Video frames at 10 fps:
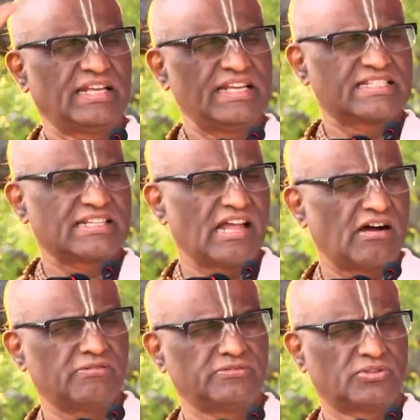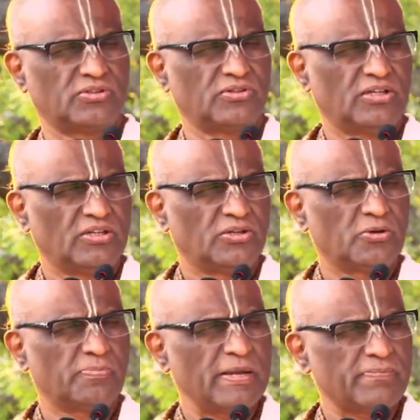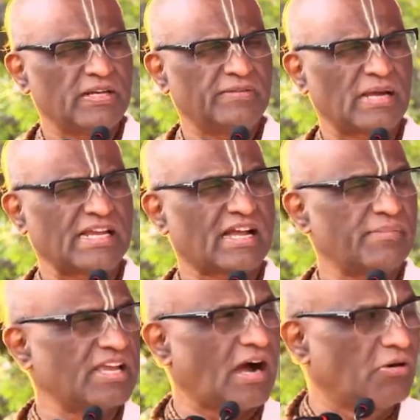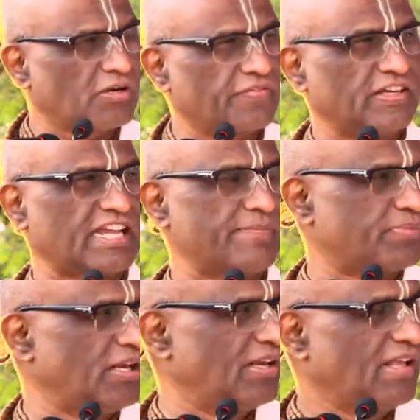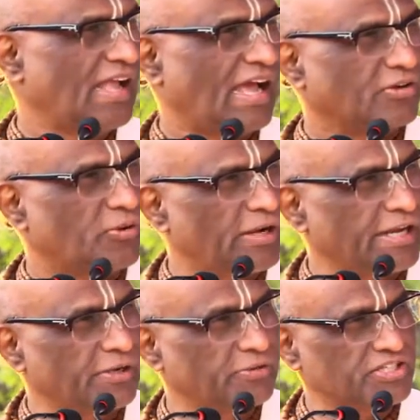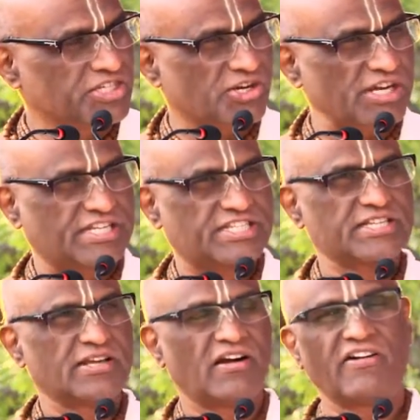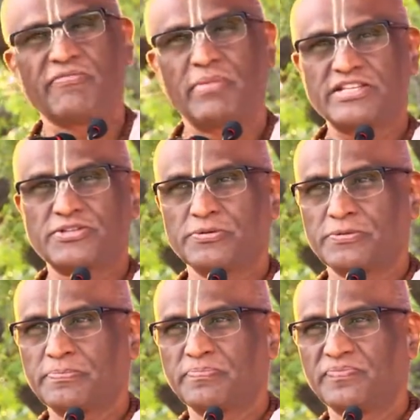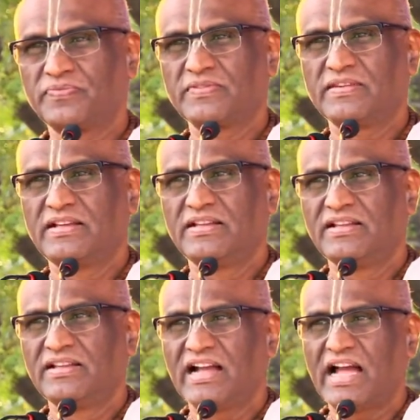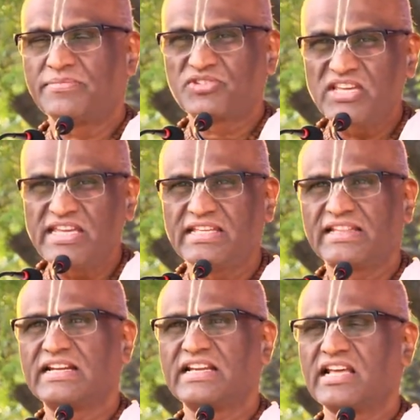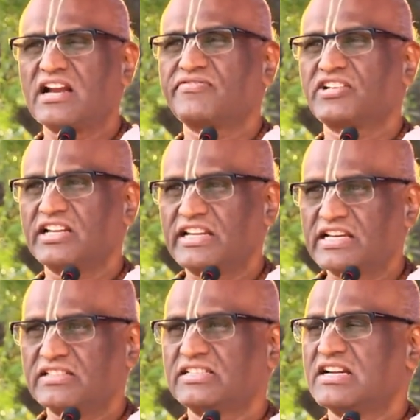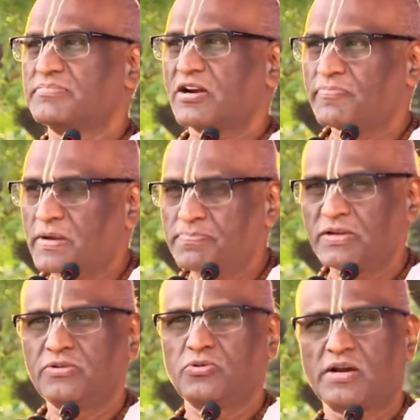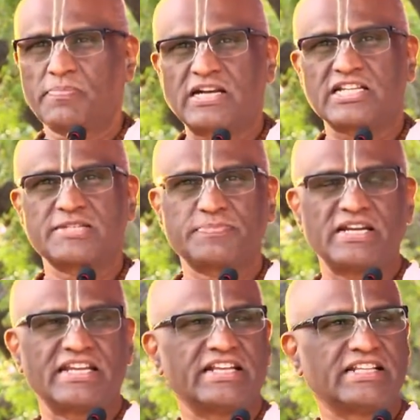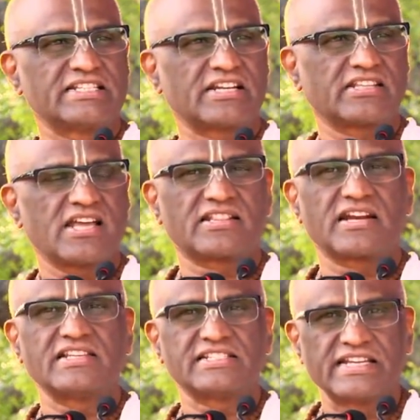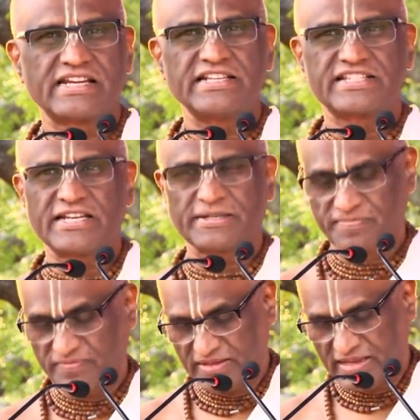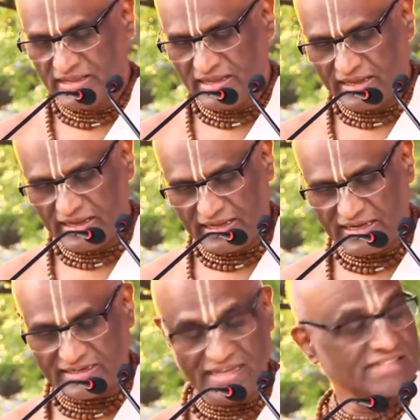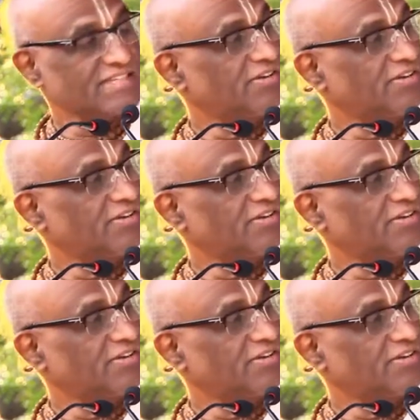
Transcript: His love to people by coming out of the temple and going into the streets of Mysore. I am seeing that year after year the number of people who are participating in this Ratha Yatra is increasing, and as